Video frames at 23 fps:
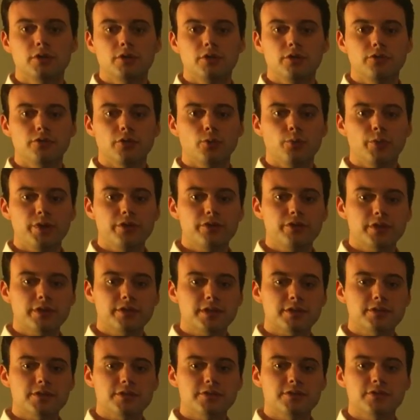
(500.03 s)
So we think
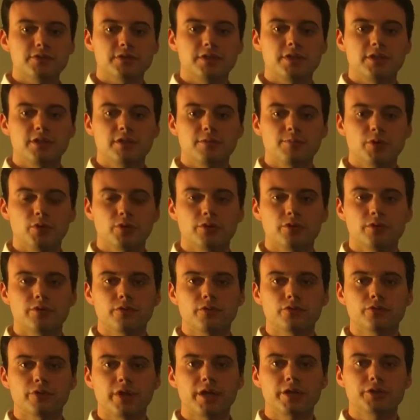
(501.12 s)
that this is a key component of the
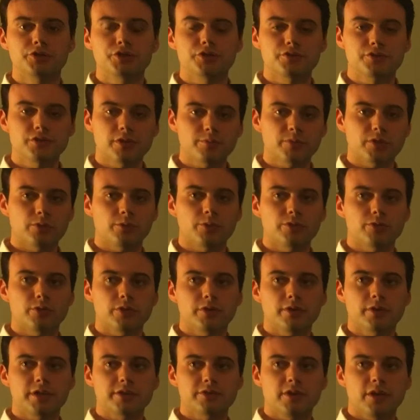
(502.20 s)
strategy and something we'd
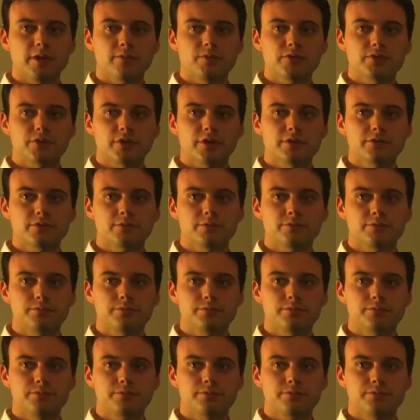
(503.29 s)
really like to emphasize.